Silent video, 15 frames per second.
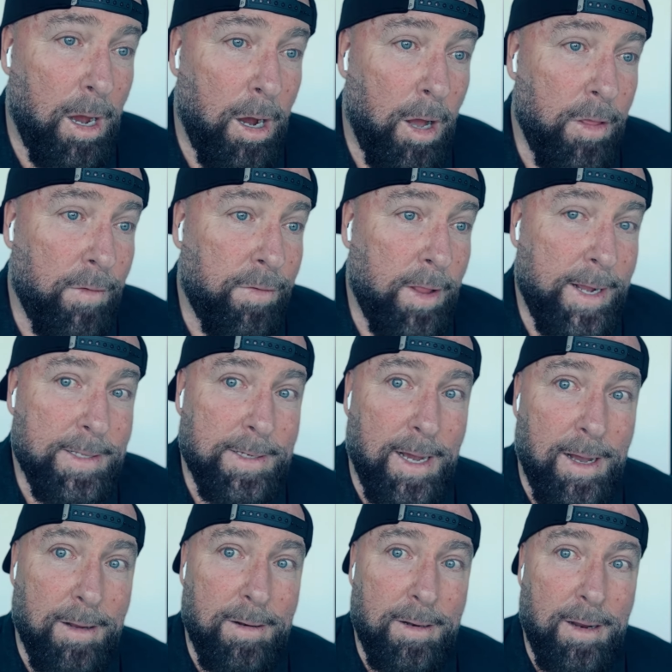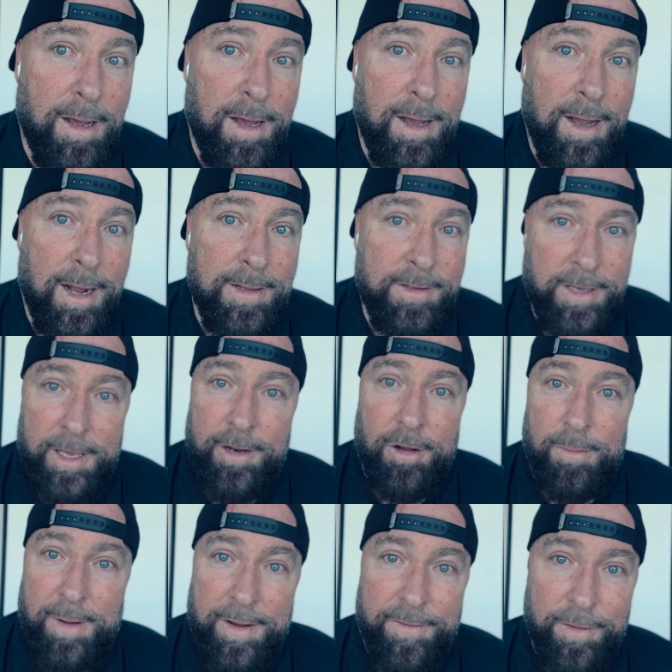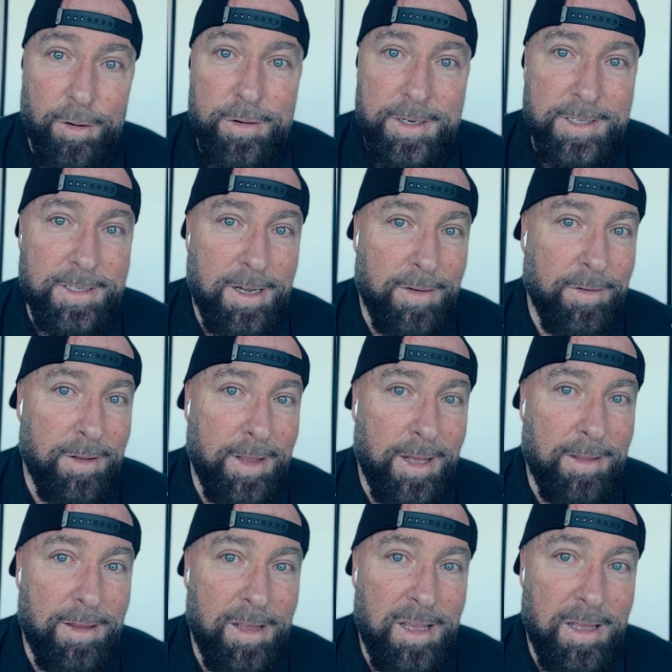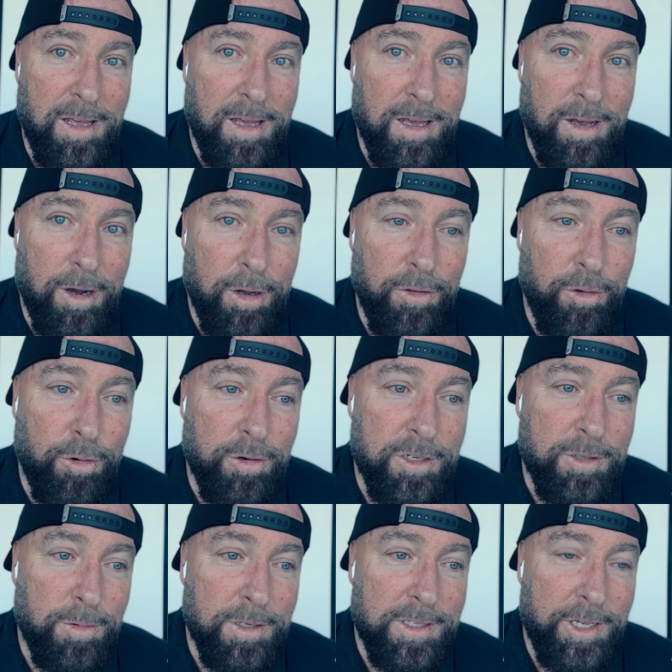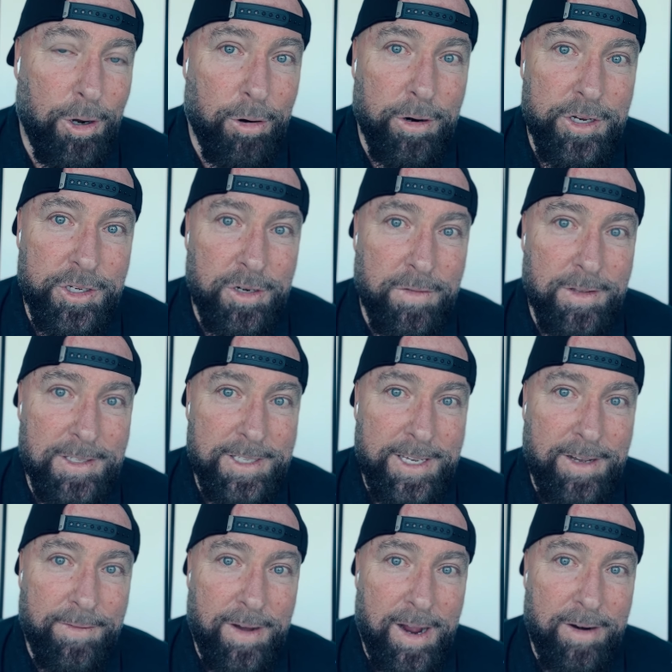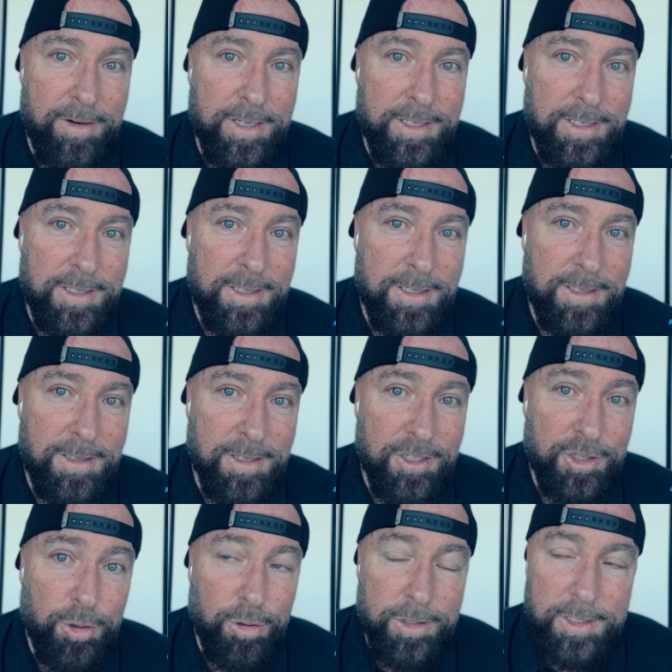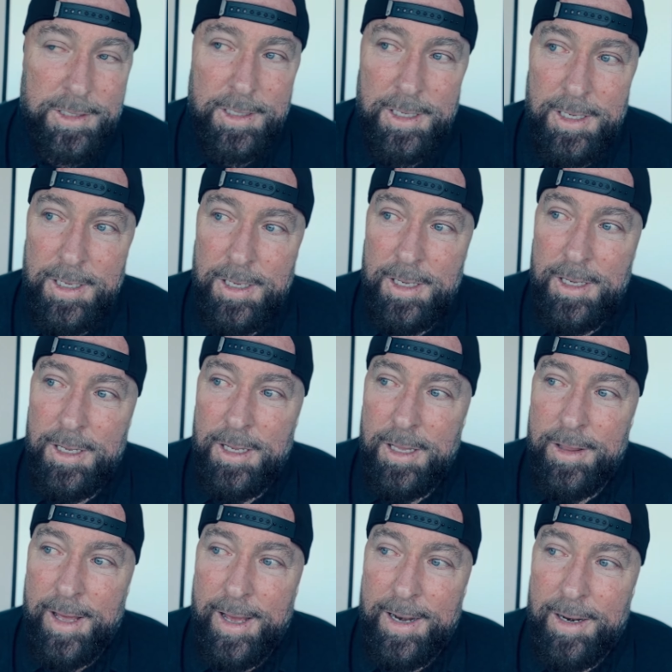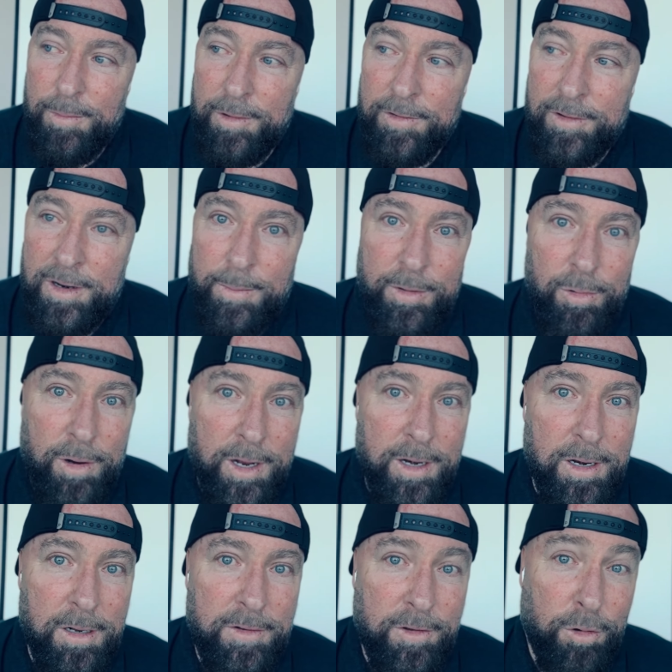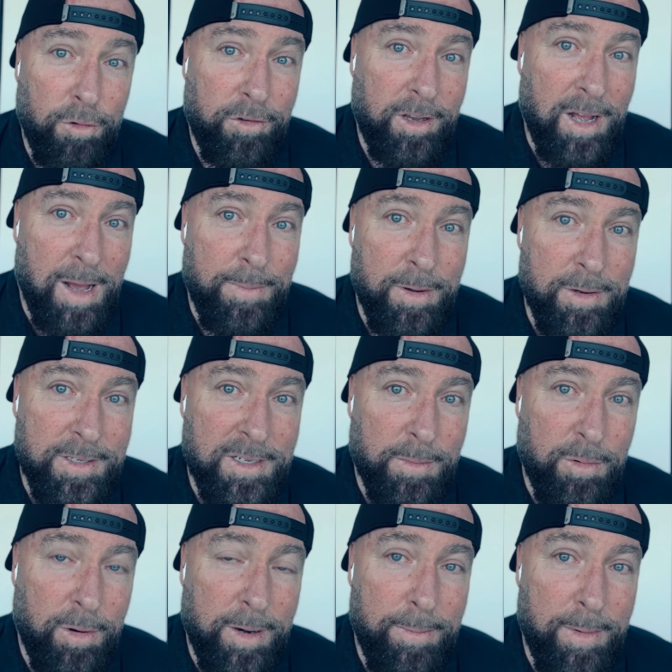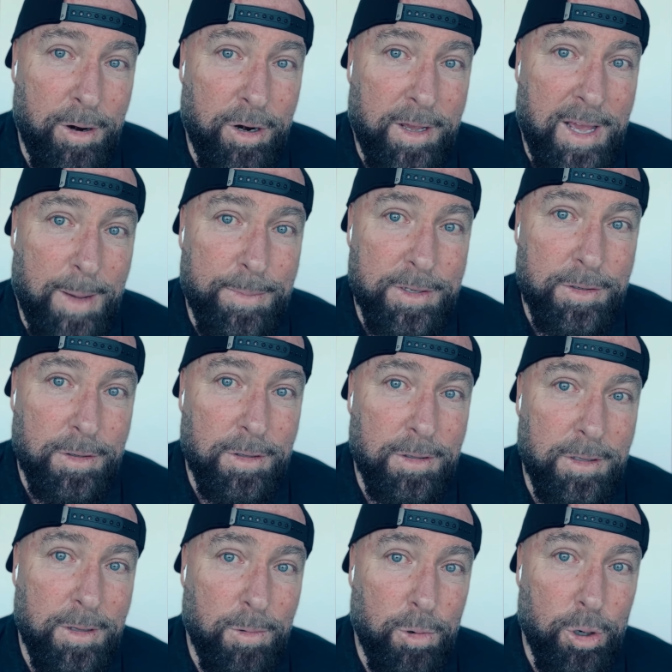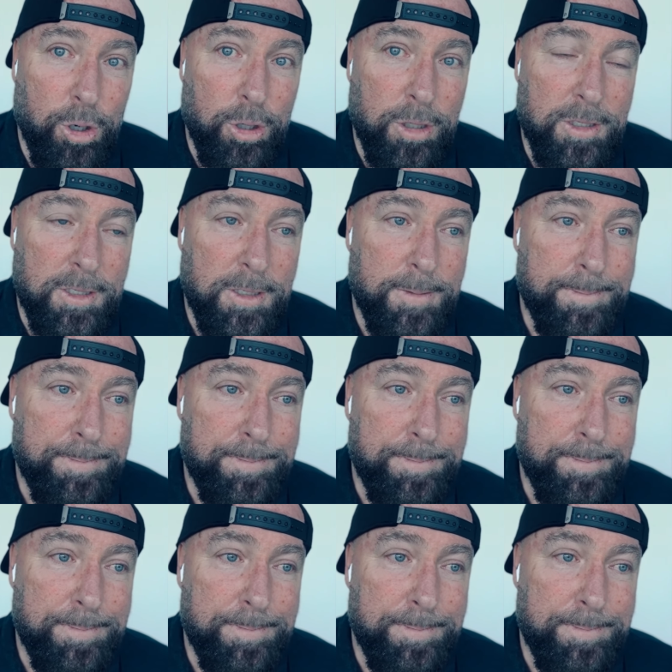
On the flight down, uh, I did on my phone discover that Uh, Honduras was the origin of the Zika virus, the source, that it was the number one, Tegucigalpa was the number one murder capital in the world,